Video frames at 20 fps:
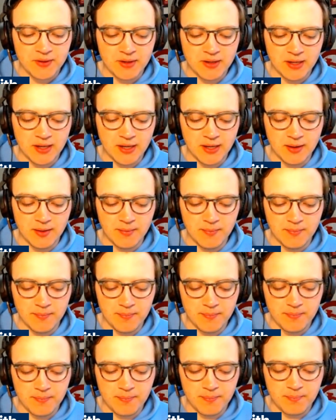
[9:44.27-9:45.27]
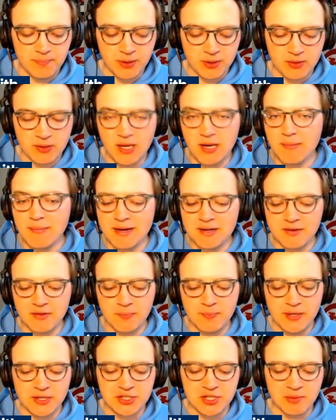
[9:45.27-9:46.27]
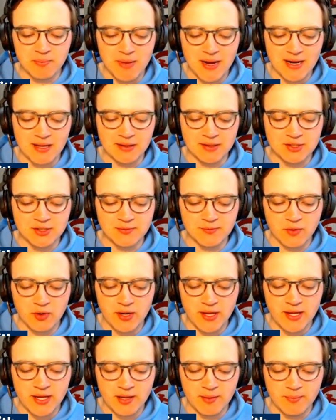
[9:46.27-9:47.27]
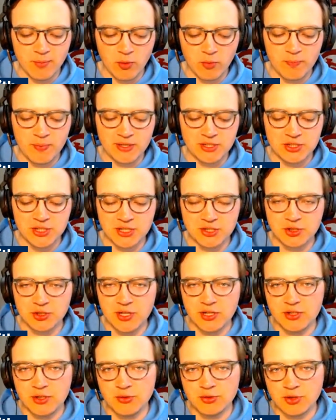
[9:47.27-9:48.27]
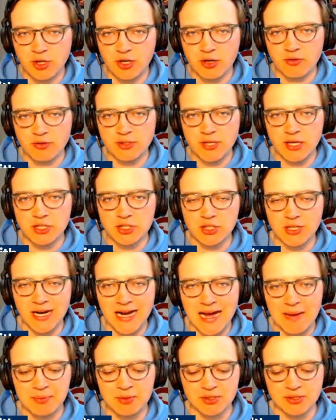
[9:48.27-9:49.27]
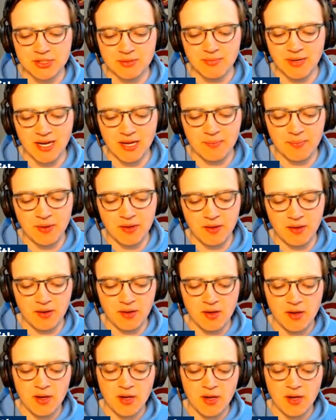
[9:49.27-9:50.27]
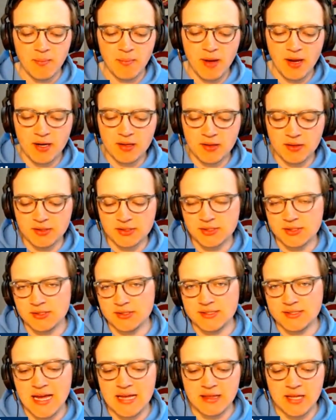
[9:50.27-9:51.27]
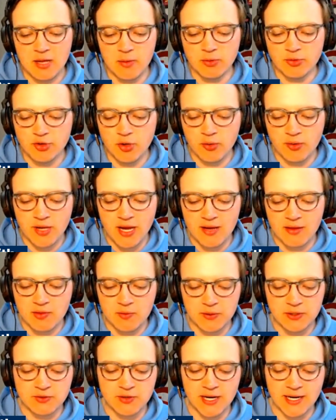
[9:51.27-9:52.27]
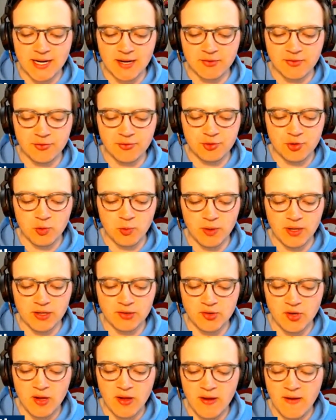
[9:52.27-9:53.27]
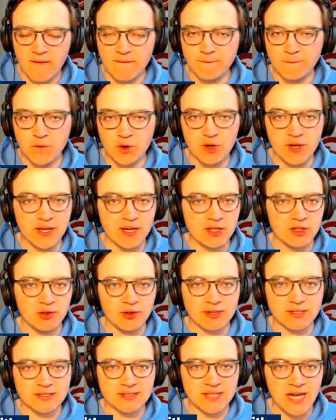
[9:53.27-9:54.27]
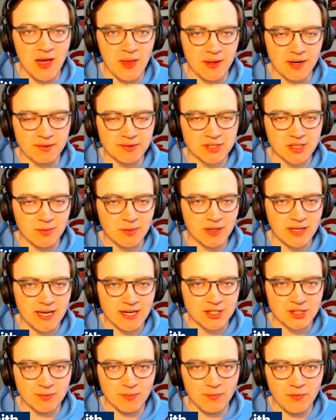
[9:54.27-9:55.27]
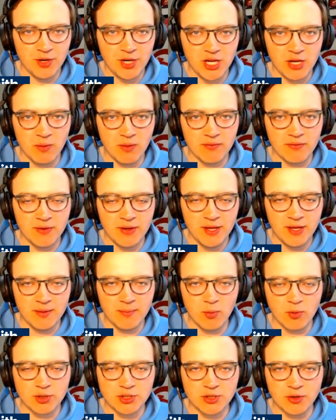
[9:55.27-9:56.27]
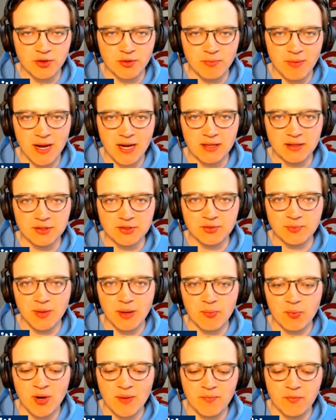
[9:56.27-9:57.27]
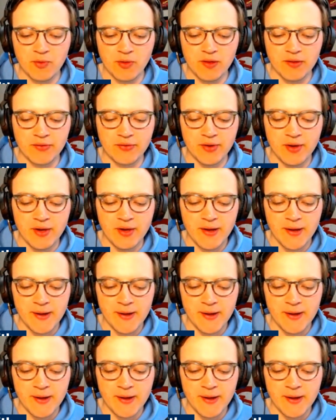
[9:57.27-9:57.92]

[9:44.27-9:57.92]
But getting back to the pitching, Michaelis and Verhagen both pitched yesterday, 2 starting rotation options, in my opinion. Michaelis' stat line was okay, 3 strikeouts in 2 innings. Verhagen looked solid. I was able to catch some video of him more so than Michaelis in my prep for this.